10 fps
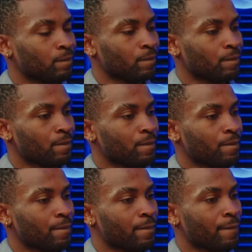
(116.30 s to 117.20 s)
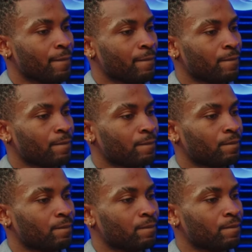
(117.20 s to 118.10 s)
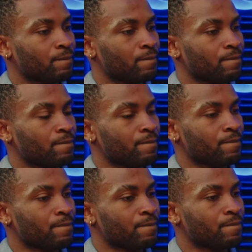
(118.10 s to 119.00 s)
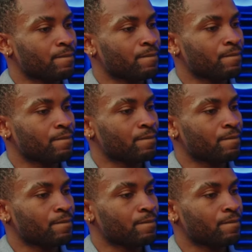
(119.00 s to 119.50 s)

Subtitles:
The person shown says nothing.